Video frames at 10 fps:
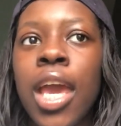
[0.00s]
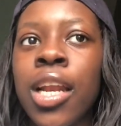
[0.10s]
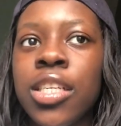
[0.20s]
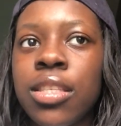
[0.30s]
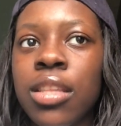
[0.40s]
And
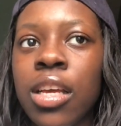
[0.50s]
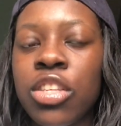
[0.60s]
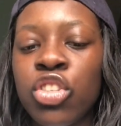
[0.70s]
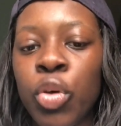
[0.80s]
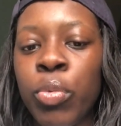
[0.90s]
I just think
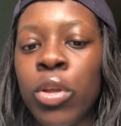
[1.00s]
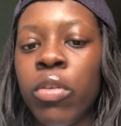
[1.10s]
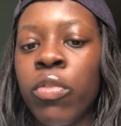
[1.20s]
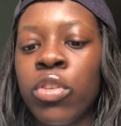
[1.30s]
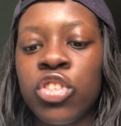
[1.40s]
it's so
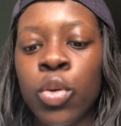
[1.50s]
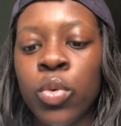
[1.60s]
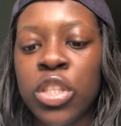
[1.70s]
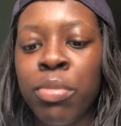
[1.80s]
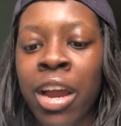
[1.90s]
beautiful and so
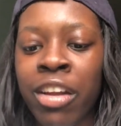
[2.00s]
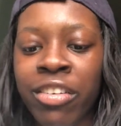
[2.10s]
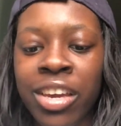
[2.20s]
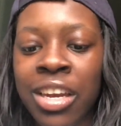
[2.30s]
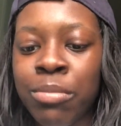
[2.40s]

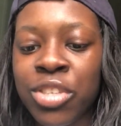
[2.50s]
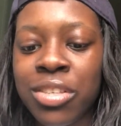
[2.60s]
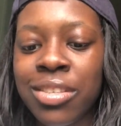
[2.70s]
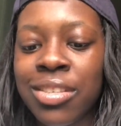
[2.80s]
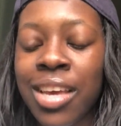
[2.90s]
inspiring. And
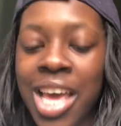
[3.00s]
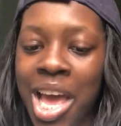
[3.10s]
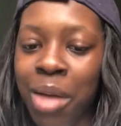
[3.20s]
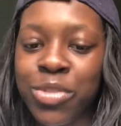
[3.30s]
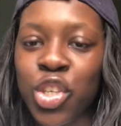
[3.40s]

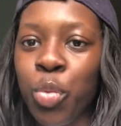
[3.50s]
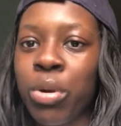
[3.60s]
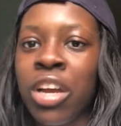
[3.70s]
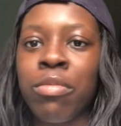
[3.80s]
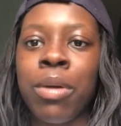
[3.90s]
I'm so
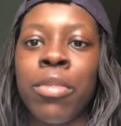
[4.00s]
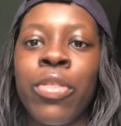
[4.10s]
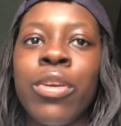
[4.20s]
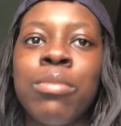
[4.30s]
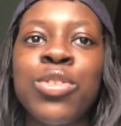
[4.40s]
proud of my
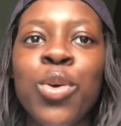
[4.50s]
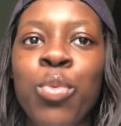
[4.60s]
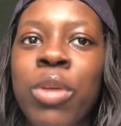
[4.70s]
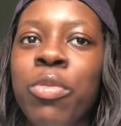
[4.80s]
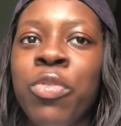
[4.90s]
mother, and I'm so
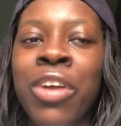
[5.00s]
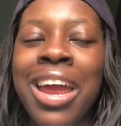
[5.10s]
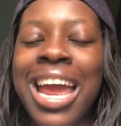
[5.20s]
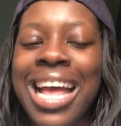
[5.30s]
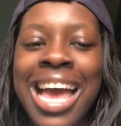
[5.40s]
grateful for
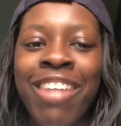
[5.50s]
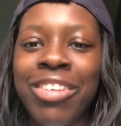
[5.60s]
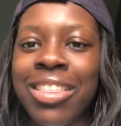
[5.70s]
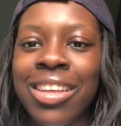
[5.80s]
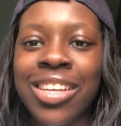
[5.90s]

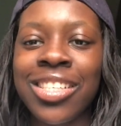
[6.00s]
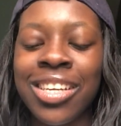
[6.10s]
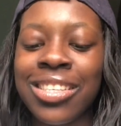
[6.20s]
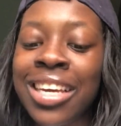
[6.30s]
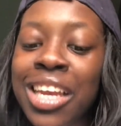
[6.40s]
everything that she
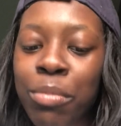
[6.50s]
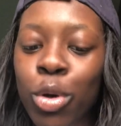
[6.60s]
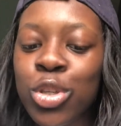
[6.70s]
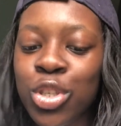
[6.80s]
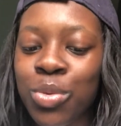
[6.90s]
does. And I get
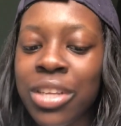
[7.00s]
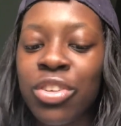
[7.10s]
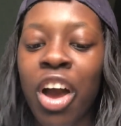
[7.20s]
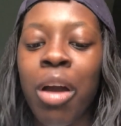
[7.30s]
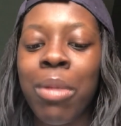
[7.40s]
emotional when I
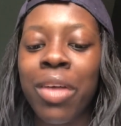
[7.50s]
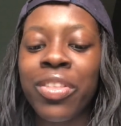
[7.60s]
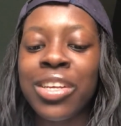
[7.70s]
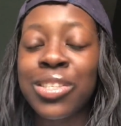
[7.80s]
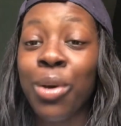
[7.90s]
talk about
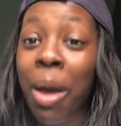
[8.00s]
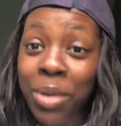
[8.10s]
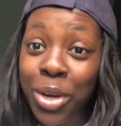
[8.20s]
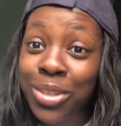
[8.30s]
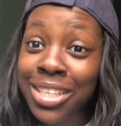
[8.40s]
this. So I'm
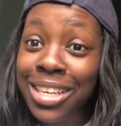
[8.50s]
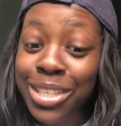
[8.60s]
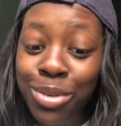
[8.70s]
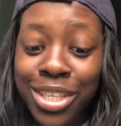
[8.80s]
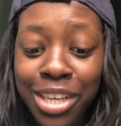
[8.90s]
gonna go to the
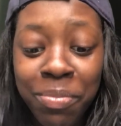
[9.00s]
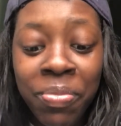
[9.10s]
next question.